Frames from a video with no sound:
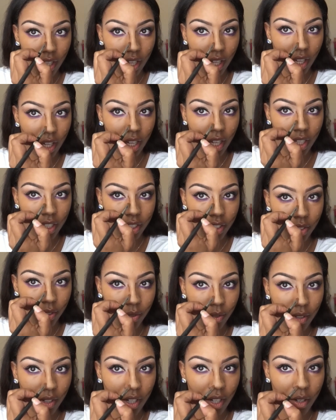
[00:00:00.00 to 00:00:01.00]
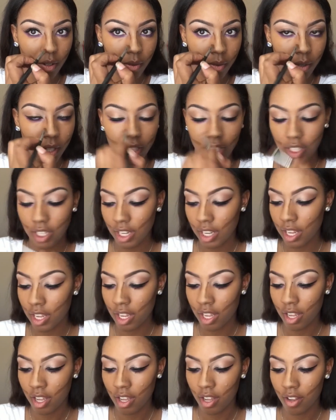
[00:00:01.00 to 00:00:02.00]
And contour
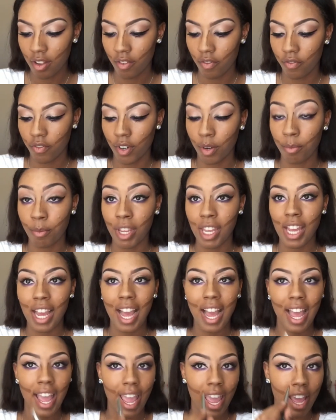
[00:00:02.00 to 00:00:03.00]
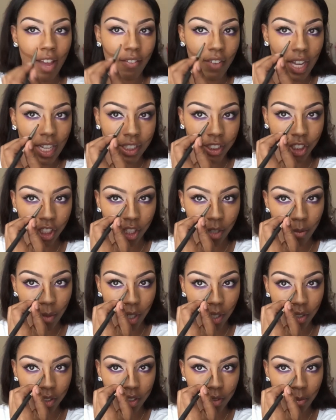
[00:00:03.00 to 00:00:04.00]
really, for me, I have high
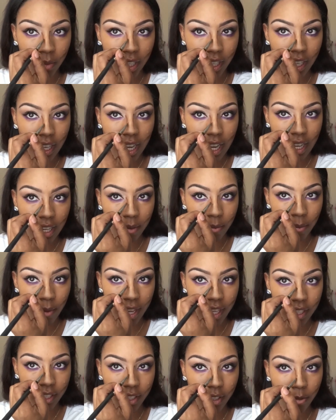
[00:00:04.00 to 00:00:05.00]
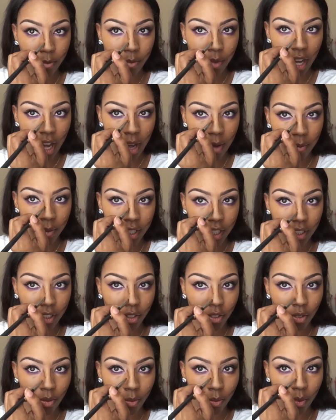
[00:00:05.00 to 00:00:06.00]
cheekbones, but it kind of makes them pop a
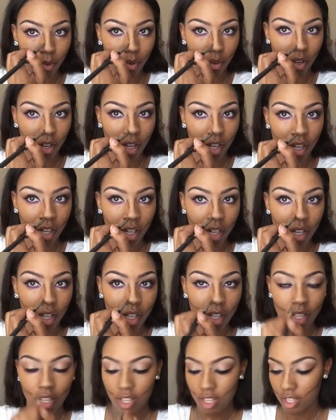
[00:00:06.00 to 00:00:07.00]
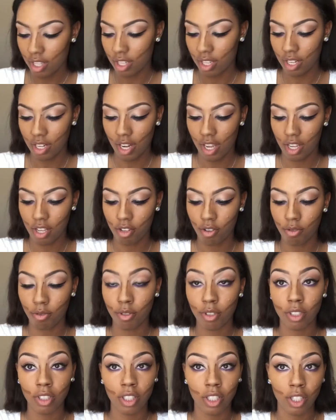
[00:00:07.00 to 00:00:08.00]
little more than they
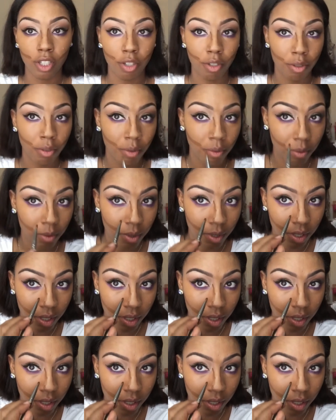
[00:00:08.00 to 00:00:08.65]
usually do.